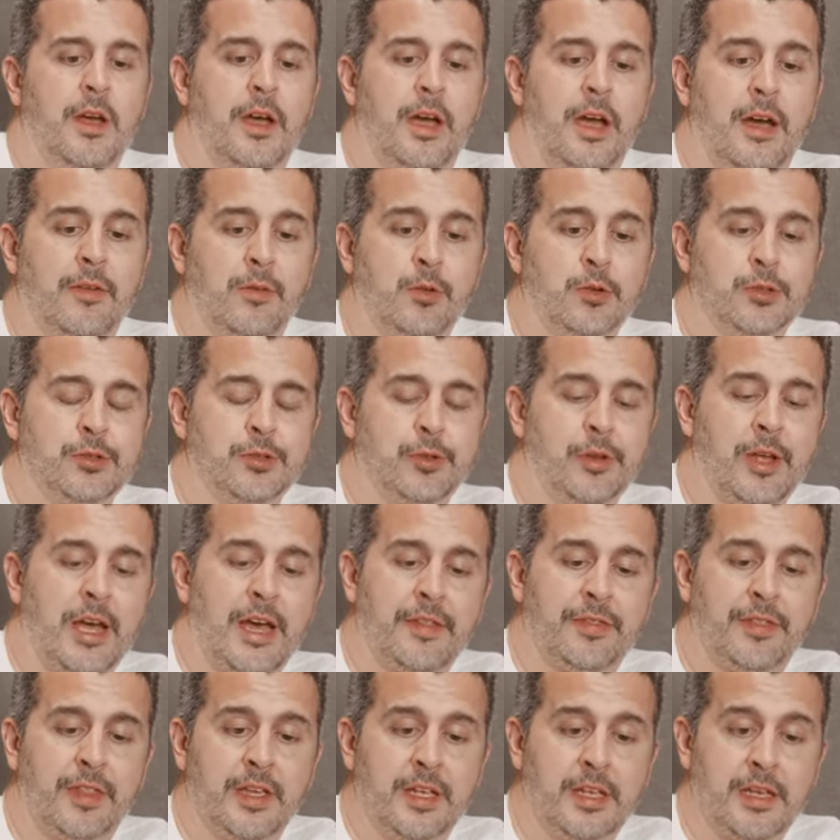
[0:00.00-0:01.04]
I've also
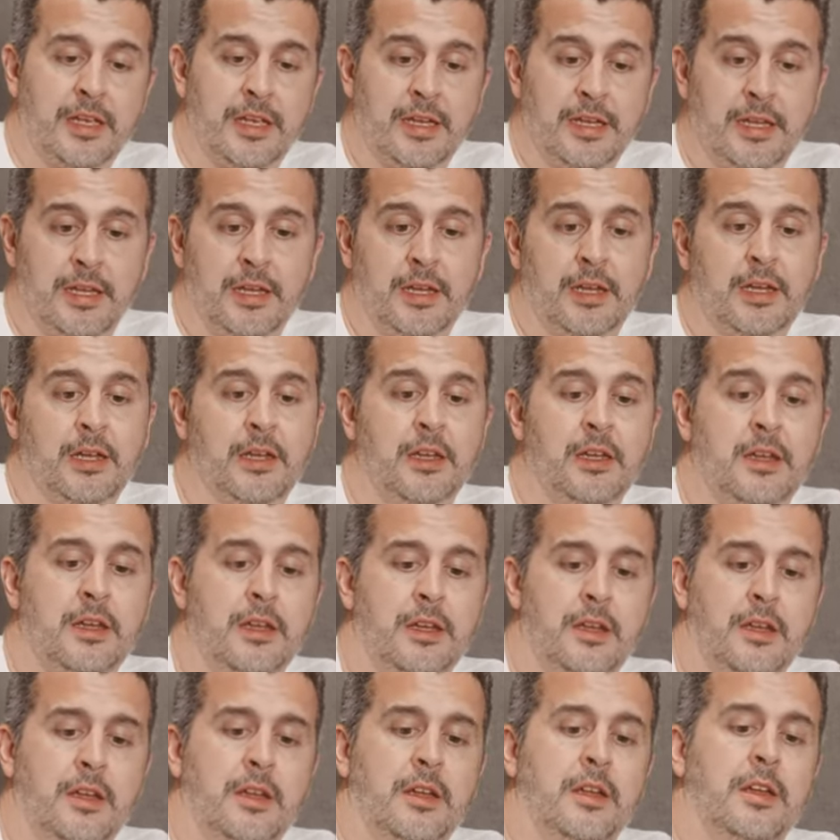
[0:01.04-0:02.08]
got the
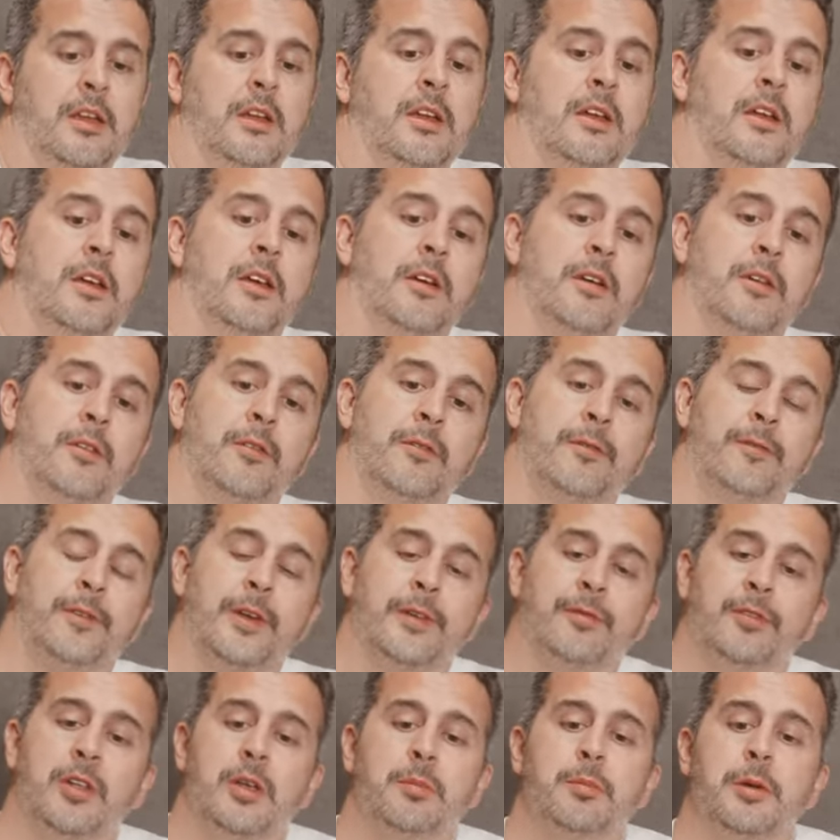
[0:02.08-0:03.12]

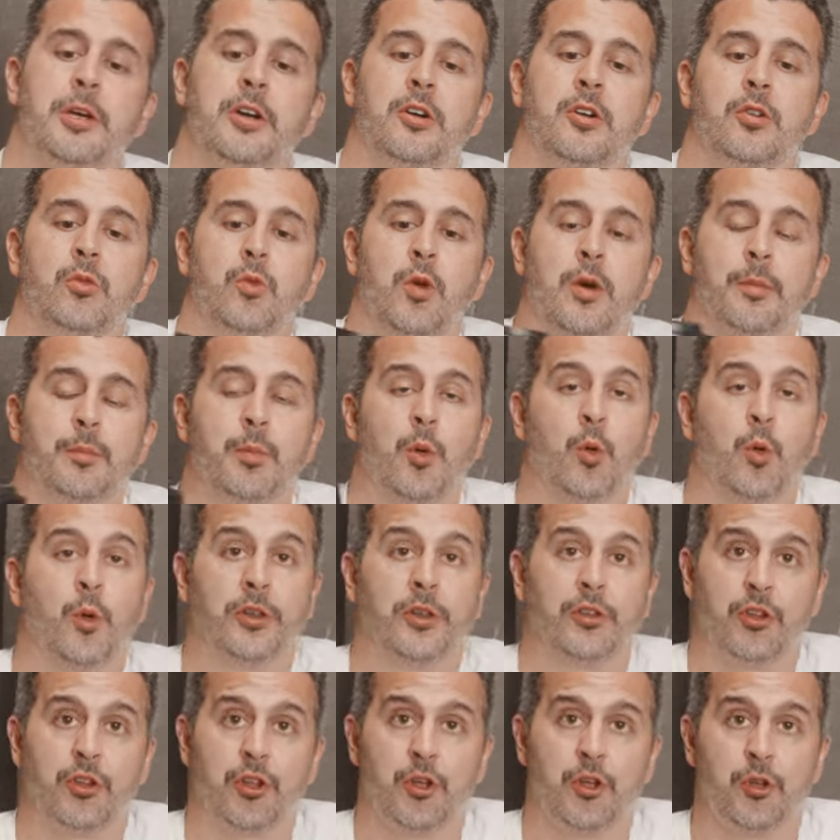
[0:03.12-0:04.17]
50mm
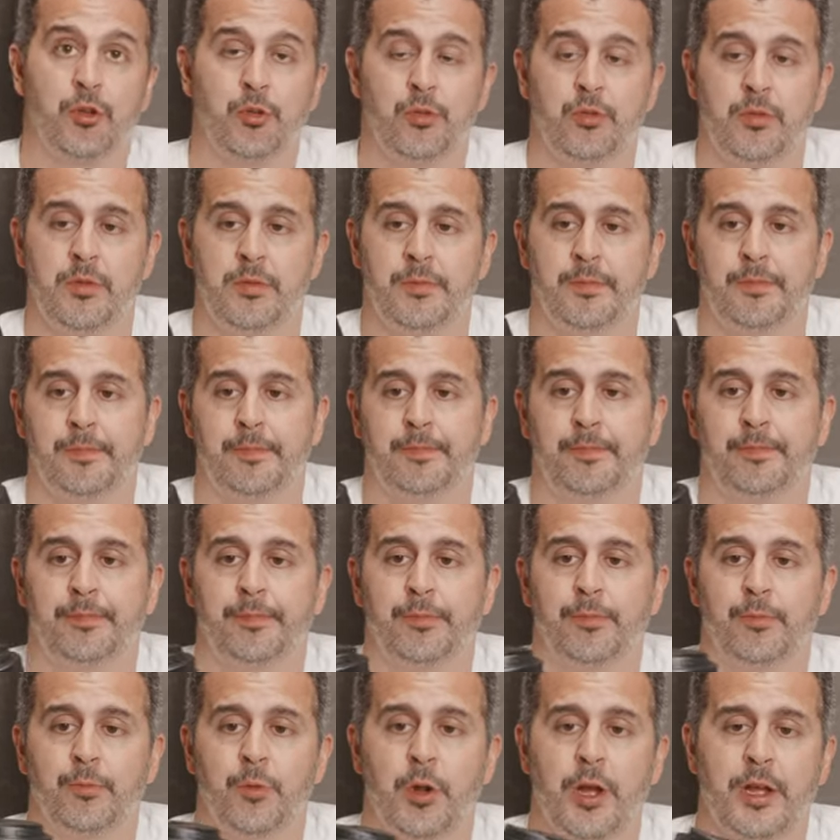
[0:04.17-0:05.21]
1.2
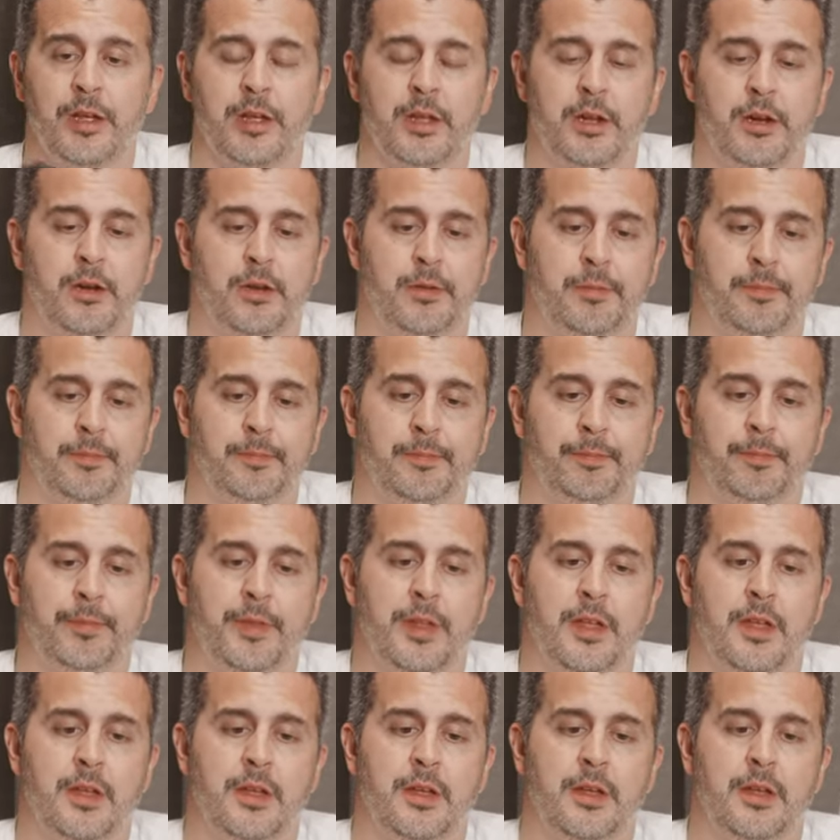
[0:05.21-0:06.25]
right here.
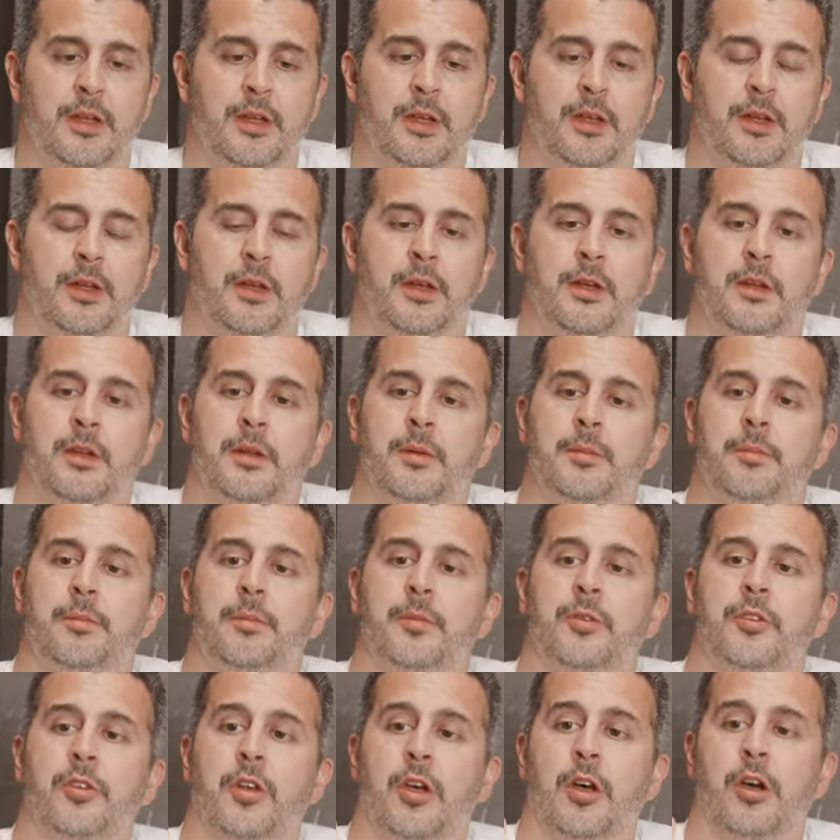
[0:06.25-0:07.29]

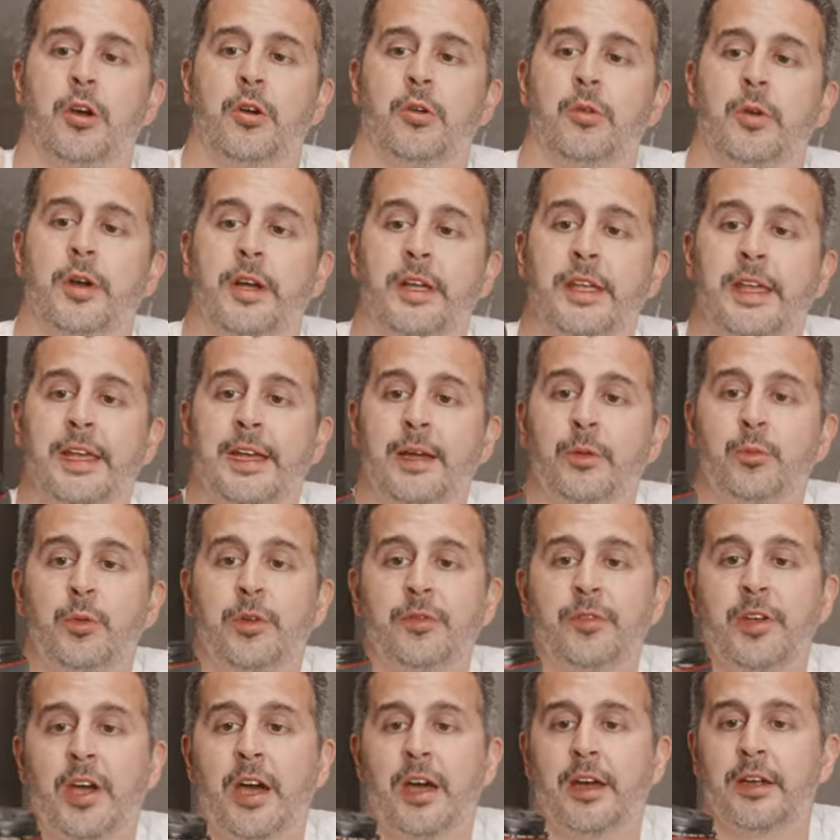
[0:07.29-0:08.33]
So again, we've
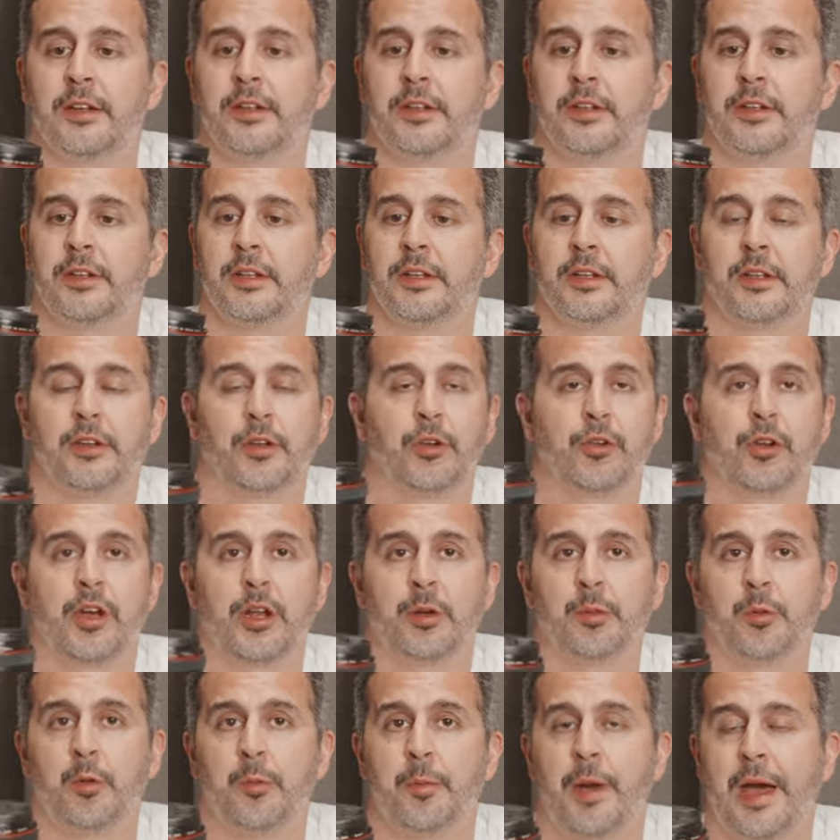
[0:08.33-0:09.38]
got an
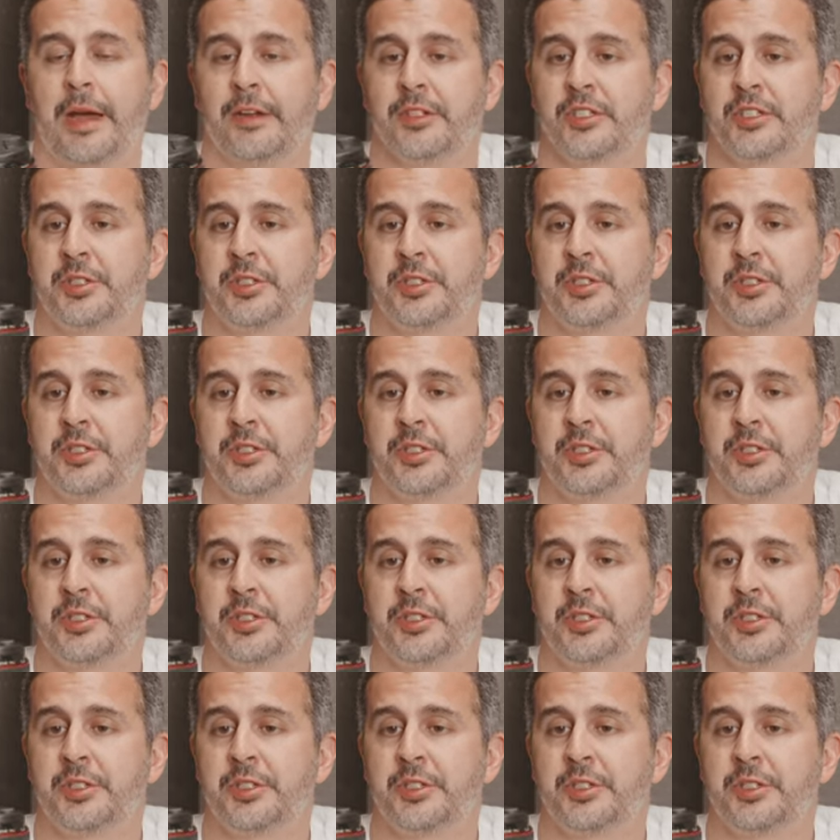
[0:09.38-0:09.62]
incredible amount of